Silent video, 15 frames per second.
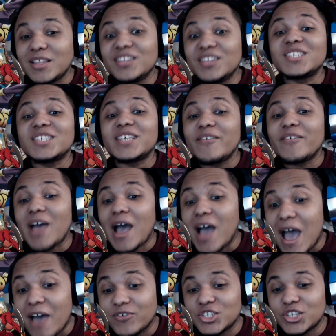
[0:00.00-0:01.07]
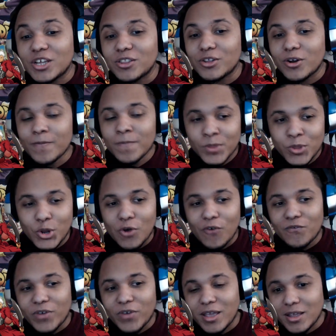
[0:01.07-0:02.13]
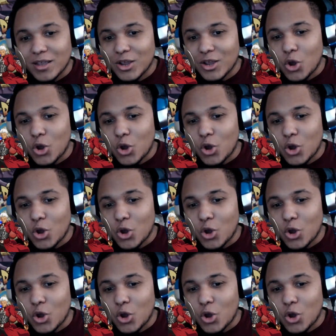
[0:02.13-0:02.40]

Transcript: day, Enkidu.